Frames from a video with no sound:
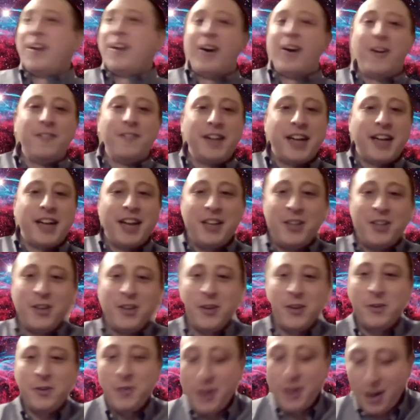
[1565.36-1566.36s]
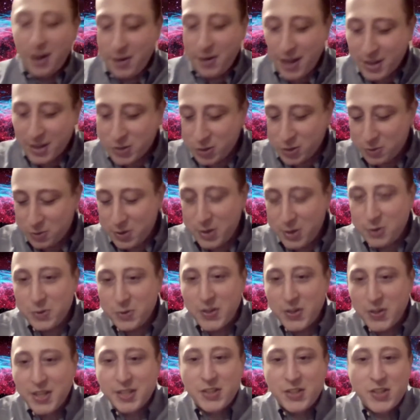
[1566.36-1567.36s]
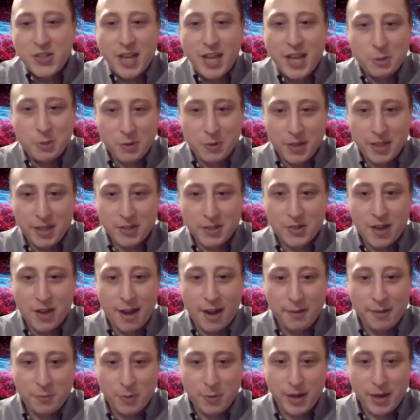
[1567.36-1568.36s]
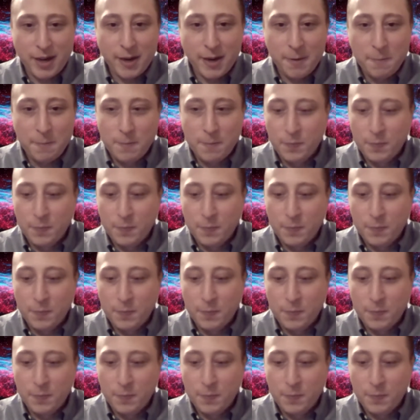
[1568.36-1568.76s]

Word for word: Oh my god. You know, okay, so using scheduling software.